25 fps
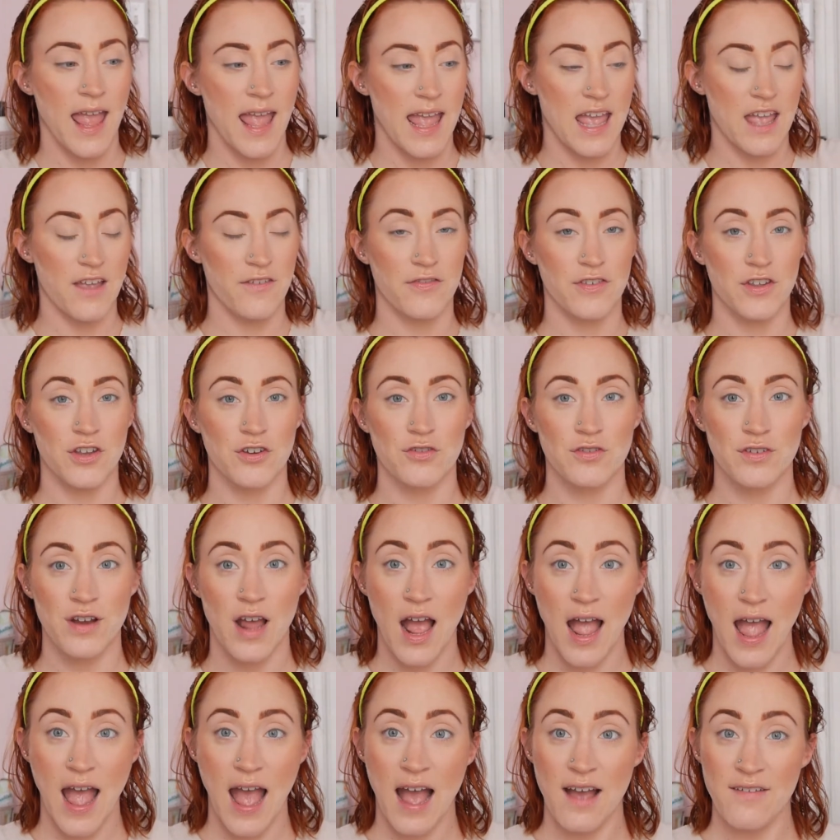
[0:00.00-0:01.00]
If you do not
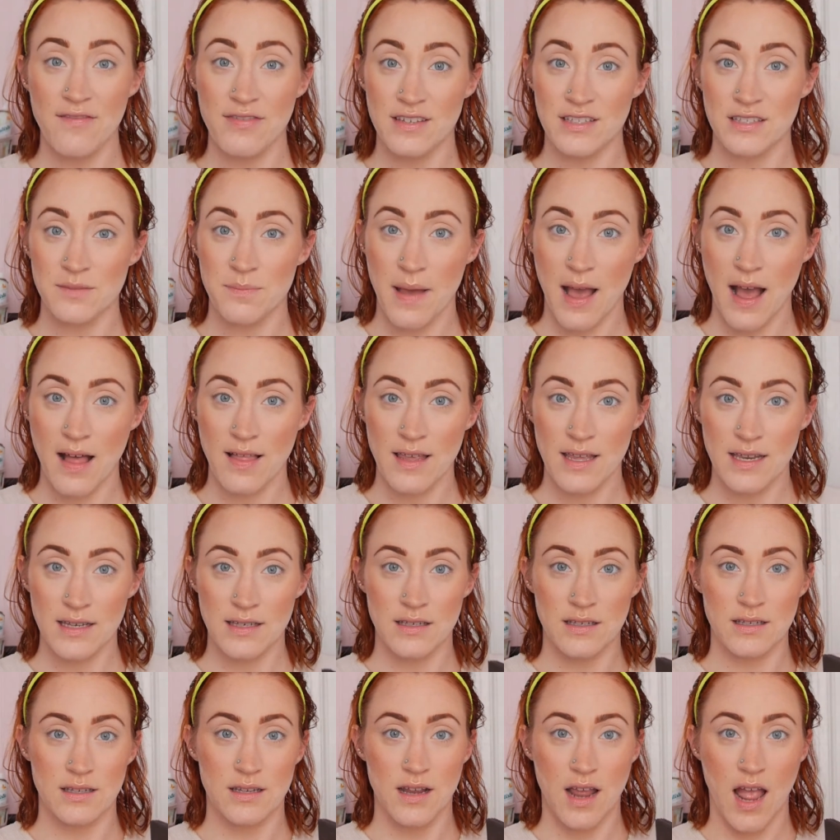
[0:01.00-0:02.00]
have this palette,
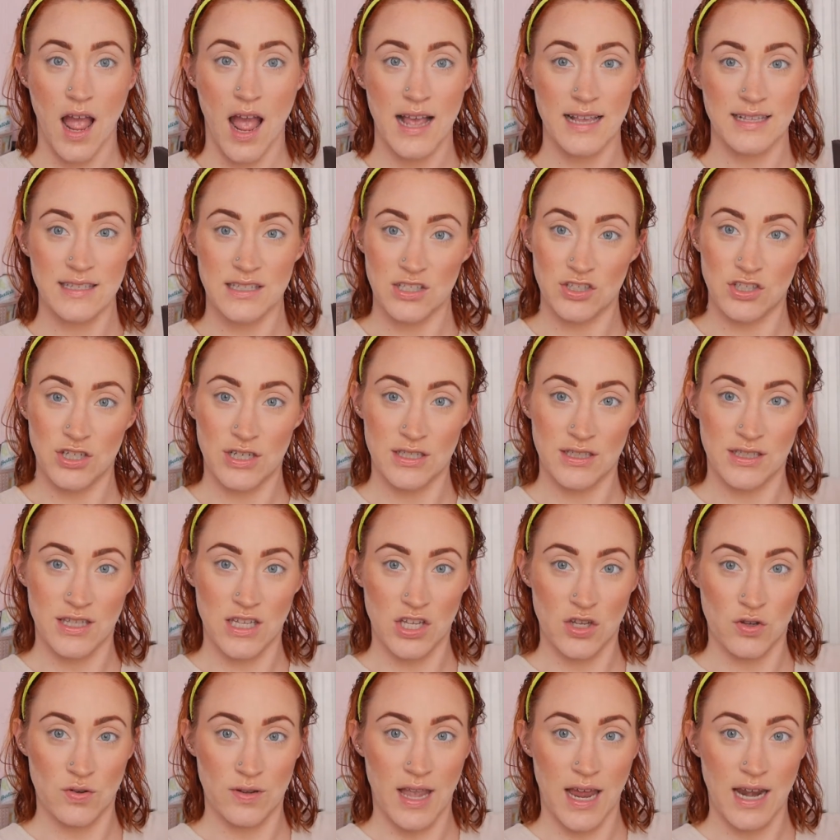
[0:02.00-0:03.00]
I suggest
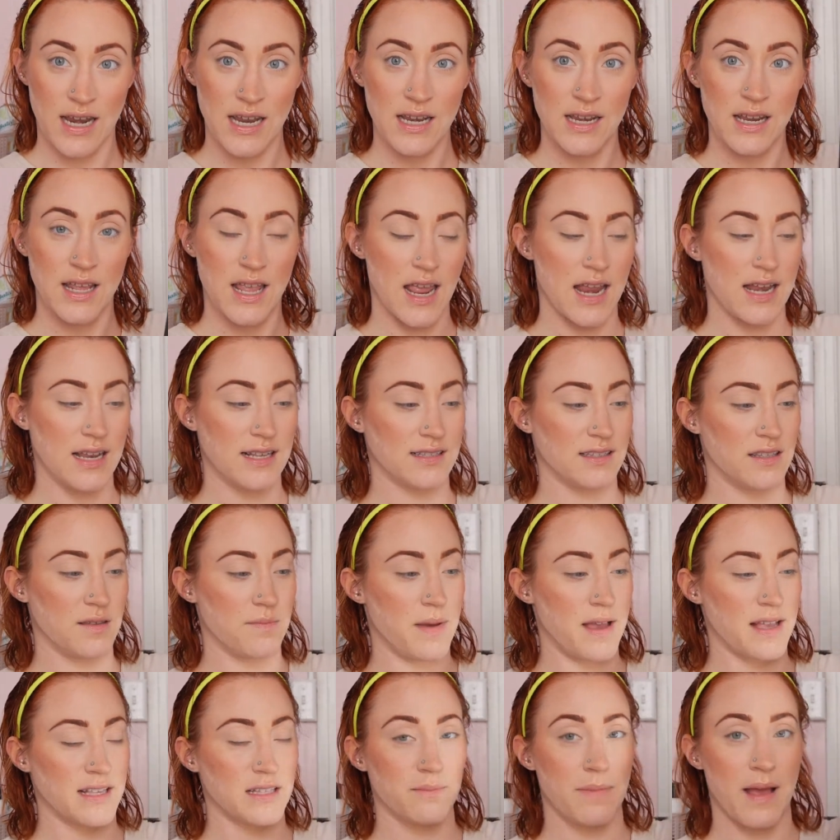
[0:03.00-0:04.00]
that you get it. It is the
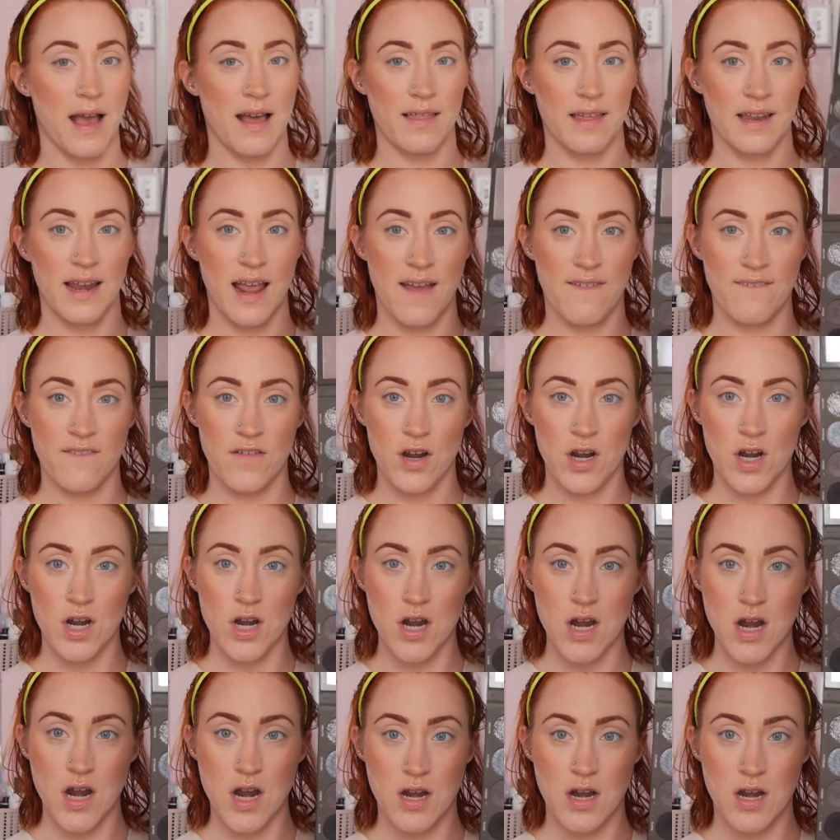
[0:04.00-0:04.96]
best palette ever.